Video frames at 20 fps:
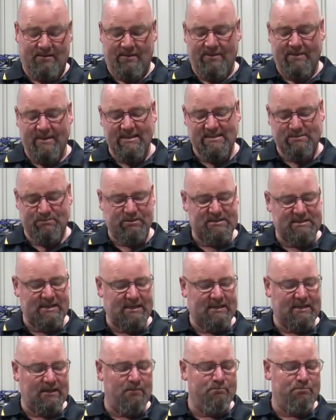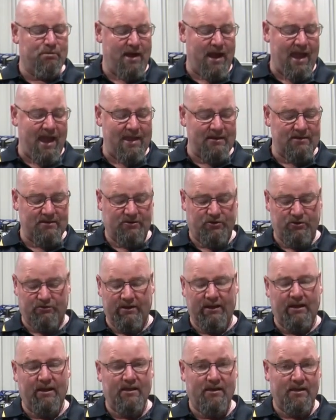This particular brand,
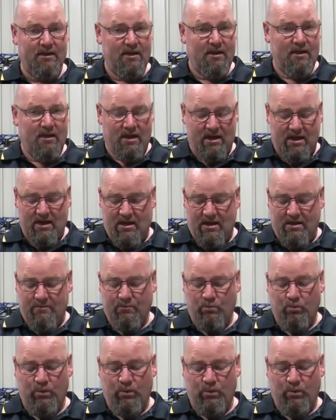Gorilla,